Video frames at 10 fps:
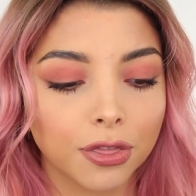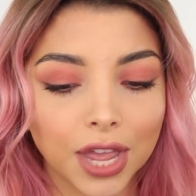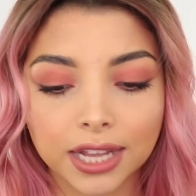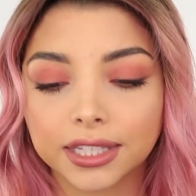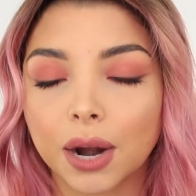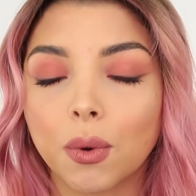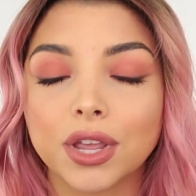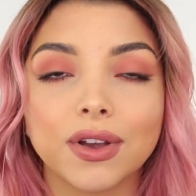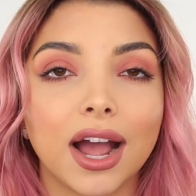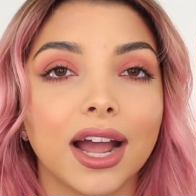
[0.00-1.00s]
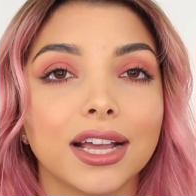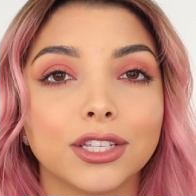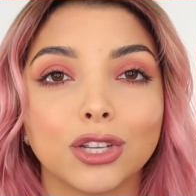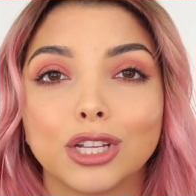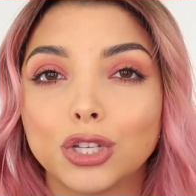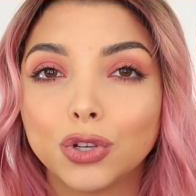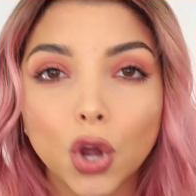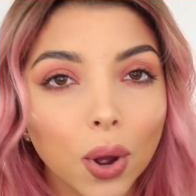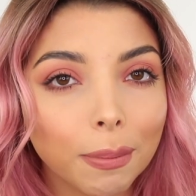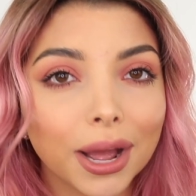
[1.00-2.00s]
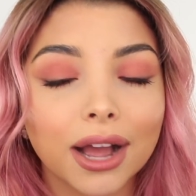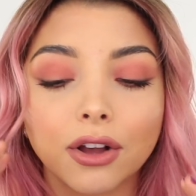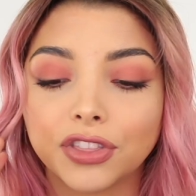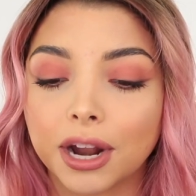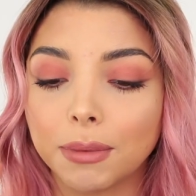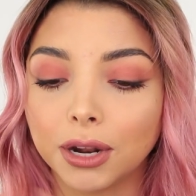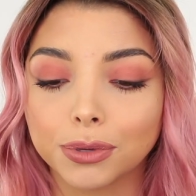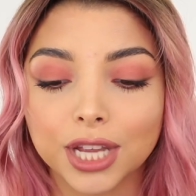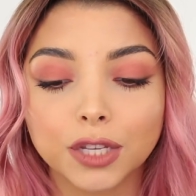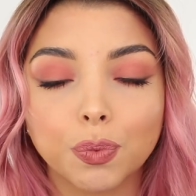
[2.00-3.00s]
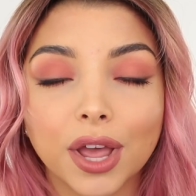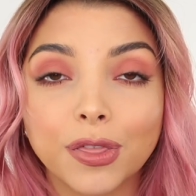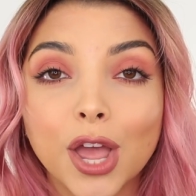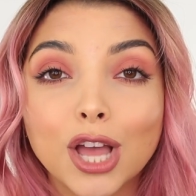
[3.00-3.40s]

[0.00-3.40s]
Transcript: things that I want you guys to know about, that I've been obsessed with.